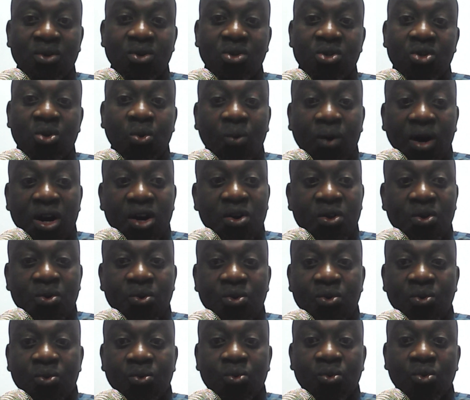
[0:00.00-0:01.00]
So what
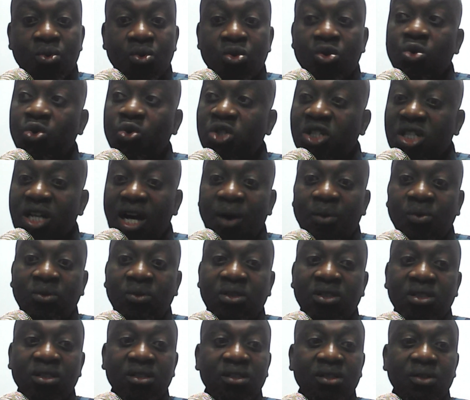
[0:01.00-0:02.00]
do? You
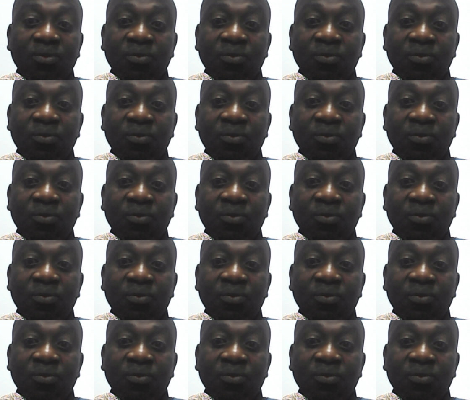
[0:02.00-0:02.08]
shout,